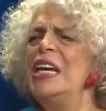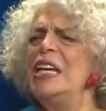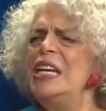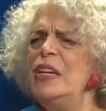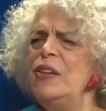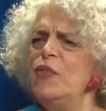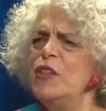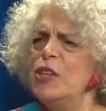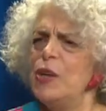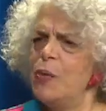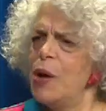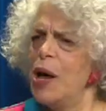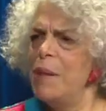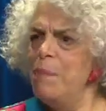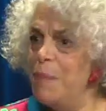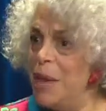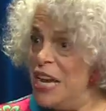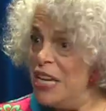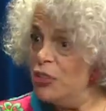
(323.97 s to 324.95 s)
Even though I
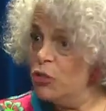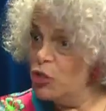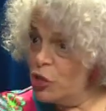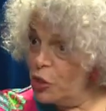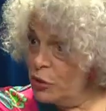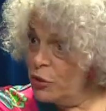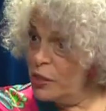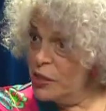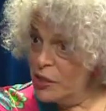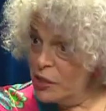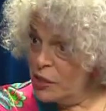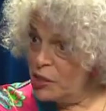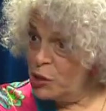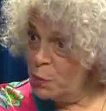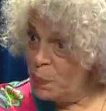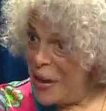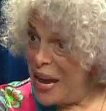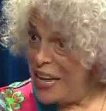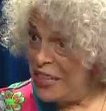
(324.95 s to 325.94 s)
majored in
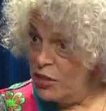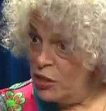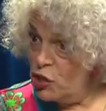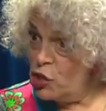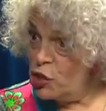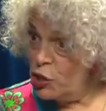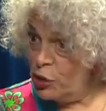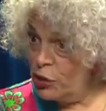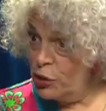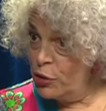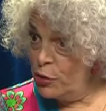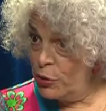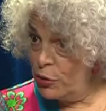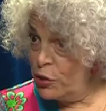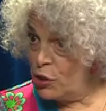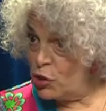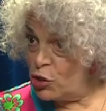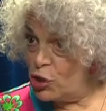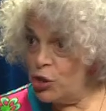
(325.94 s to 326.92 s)
Spanish
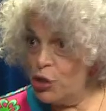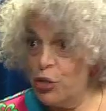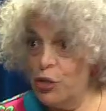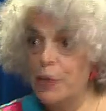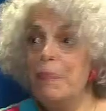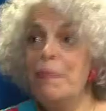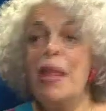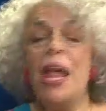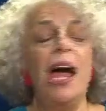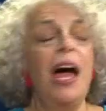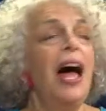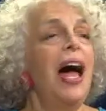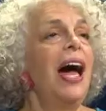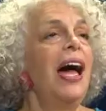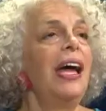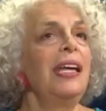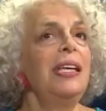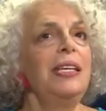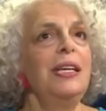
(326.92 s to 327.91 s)
literature,
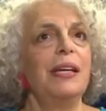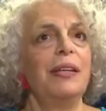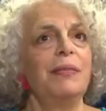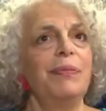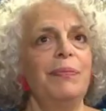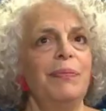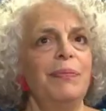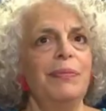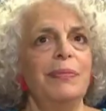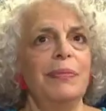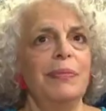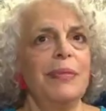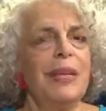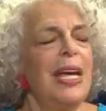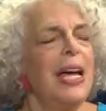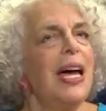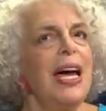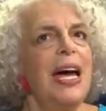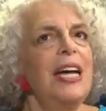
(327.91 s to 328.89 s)
I um,
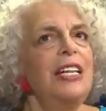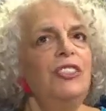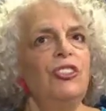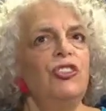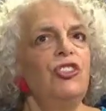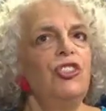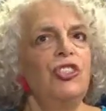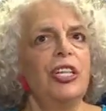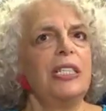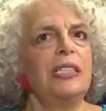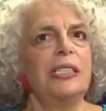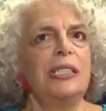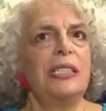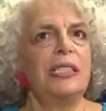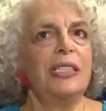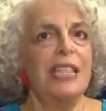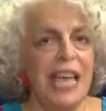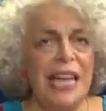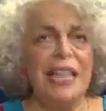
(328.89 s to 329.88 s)
I
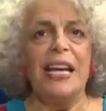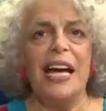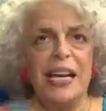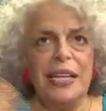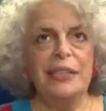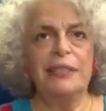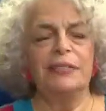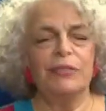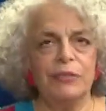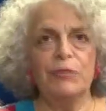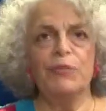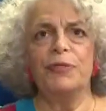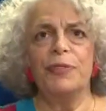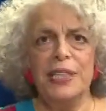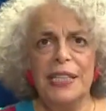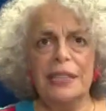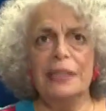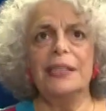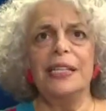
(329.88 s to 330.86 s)
just, then I
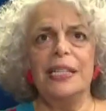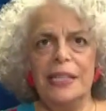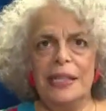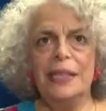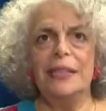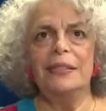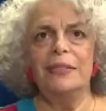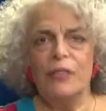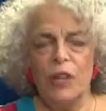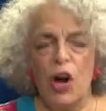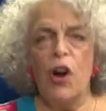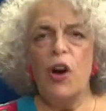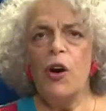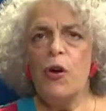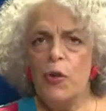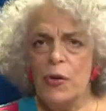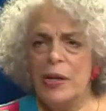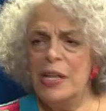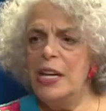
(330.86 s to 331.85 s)
really
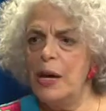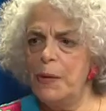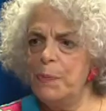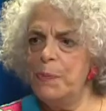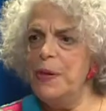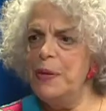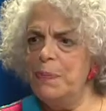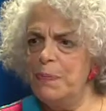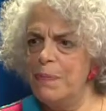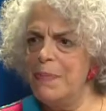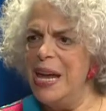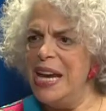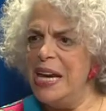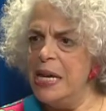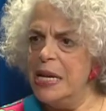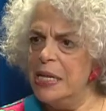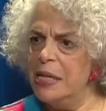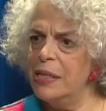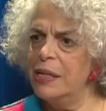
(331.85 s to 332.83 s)
hurried up and
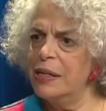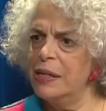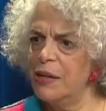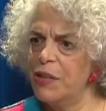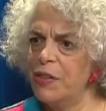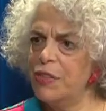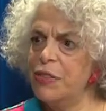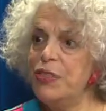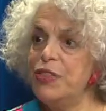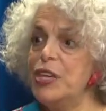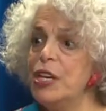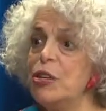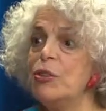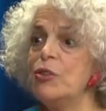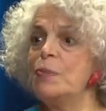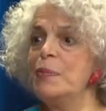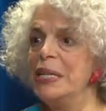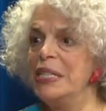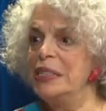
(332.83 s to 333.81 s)
made uh,
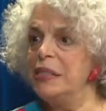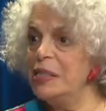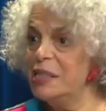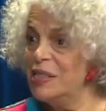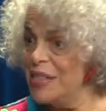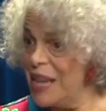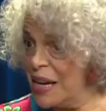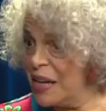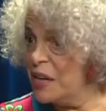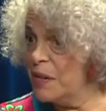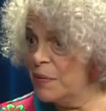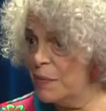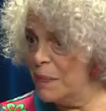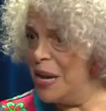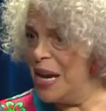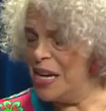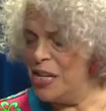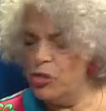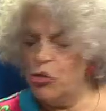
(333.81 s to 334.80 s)
theater my second
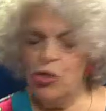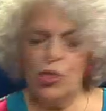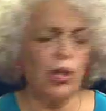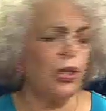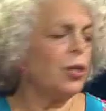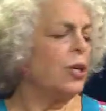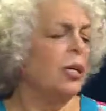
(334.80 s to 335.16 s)
major.